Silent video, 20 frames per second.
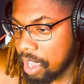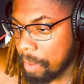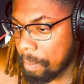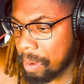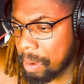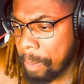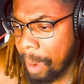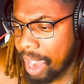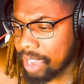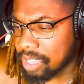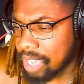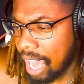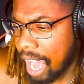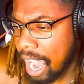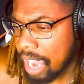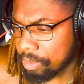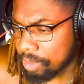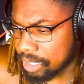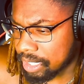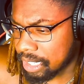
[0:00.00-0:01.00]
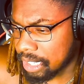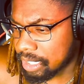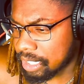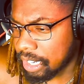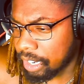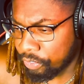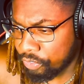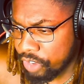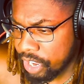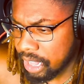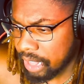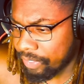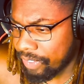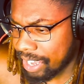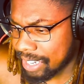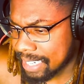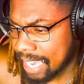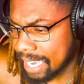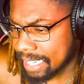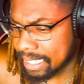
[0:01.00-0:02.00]
but by the iris, it did feel
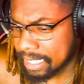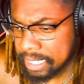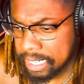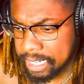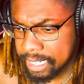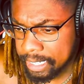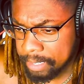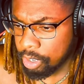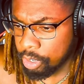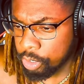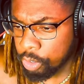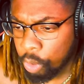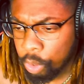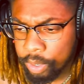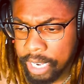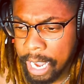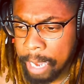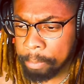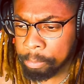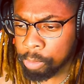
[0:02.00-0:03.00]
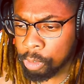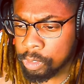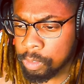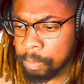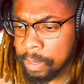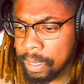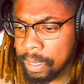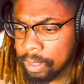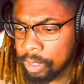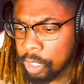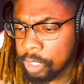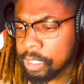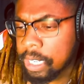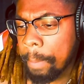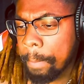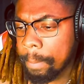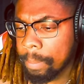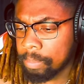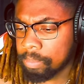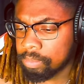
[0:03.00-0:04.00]
fantastic. Your name looked
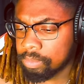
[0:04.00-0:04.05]
at.